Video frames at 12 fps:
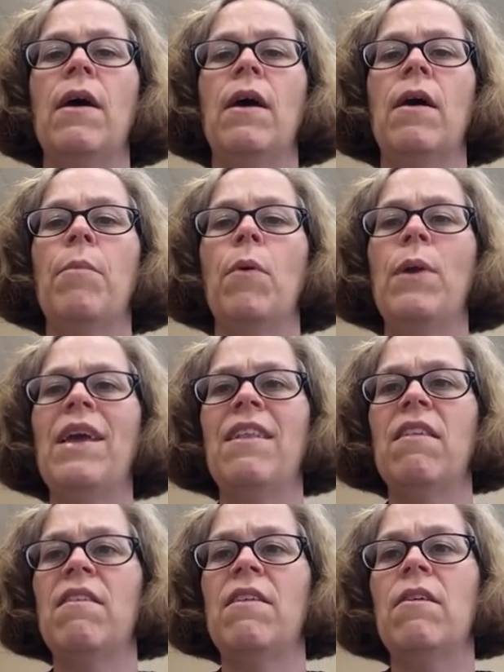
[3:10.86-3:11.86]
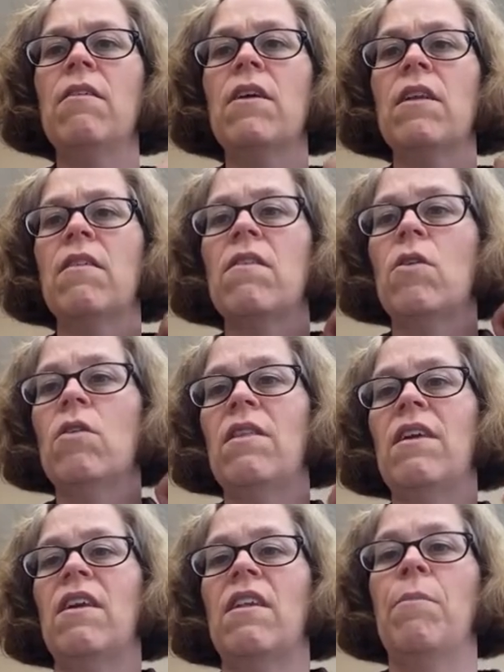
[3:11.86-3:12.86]
But we can still consult
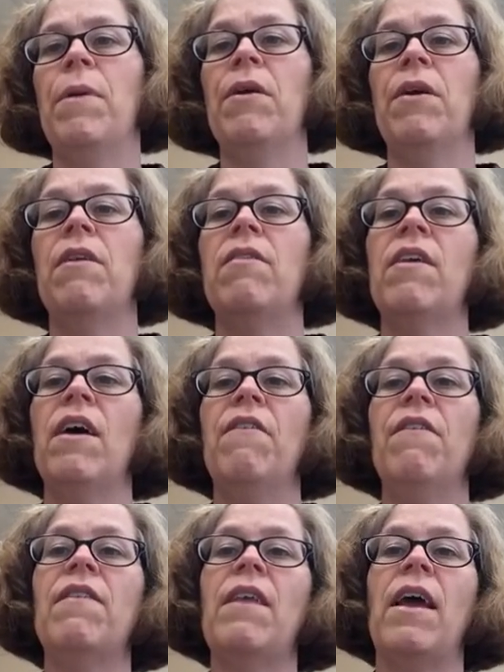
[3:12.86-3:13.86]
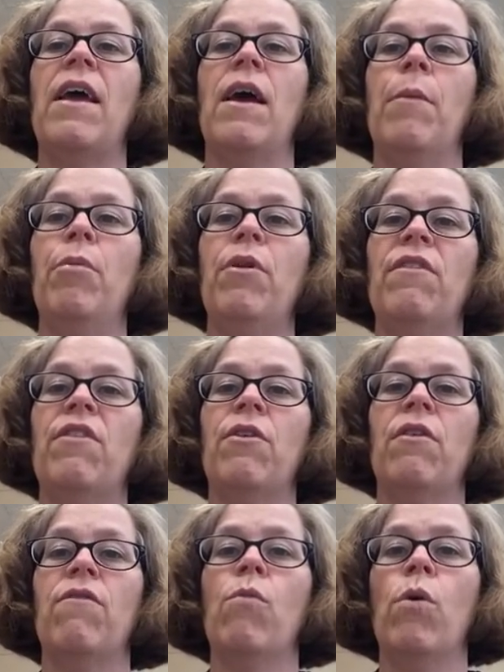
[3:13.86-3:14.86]
the experience of, say, a
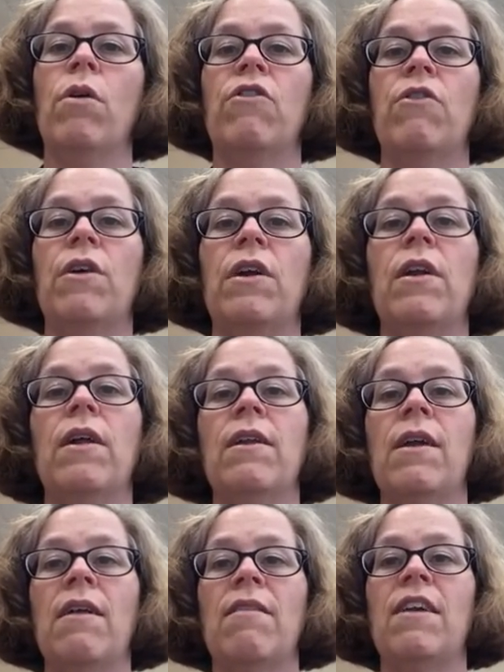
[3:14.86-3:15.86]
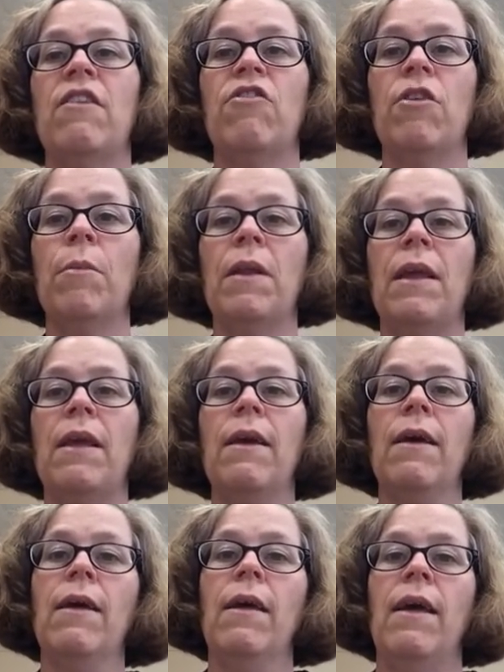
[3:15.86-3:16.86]
prisoner of war during Nazi Germany